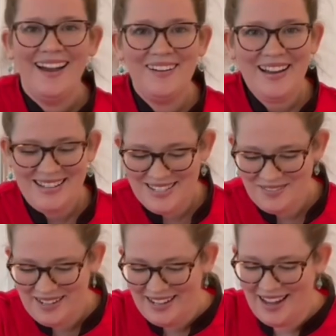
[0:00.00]
Okay, so
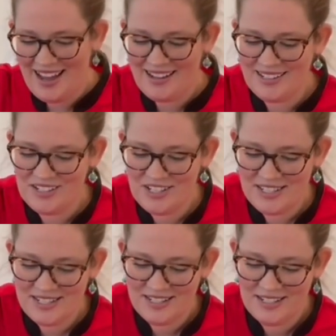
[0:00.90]
we're gonna add in
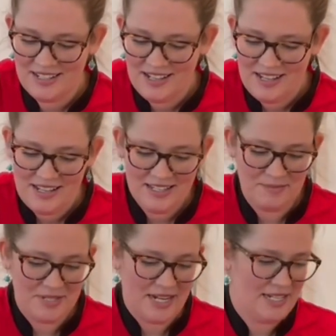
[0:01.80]
just
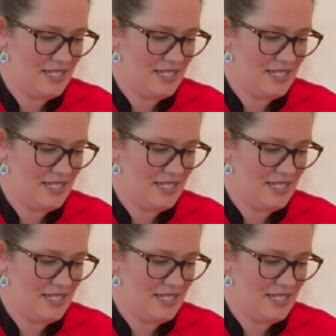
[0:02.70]
some diced